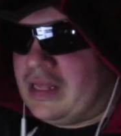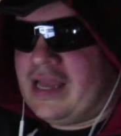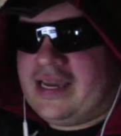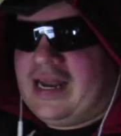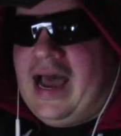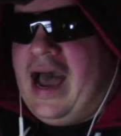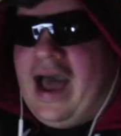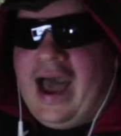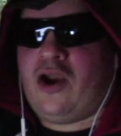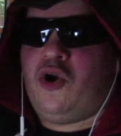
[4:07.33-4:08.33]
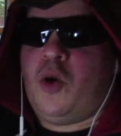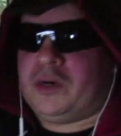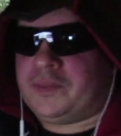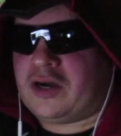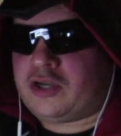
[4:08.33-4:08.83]
Again, I don't know
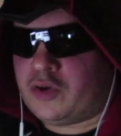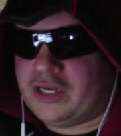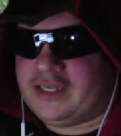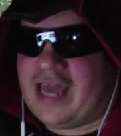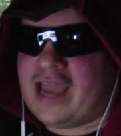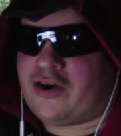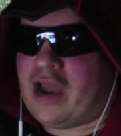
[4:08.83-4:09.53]
much about Cloak and Dagger.